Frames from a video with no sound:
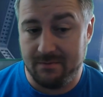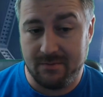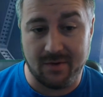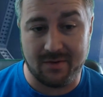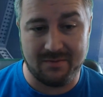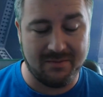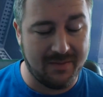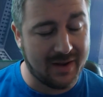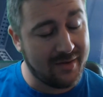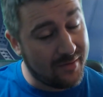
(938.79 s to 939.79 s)
Just
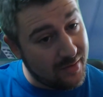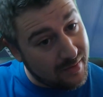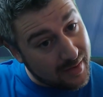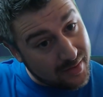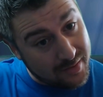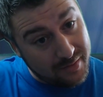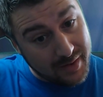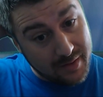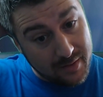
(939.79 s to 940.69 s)
making sure that's clear.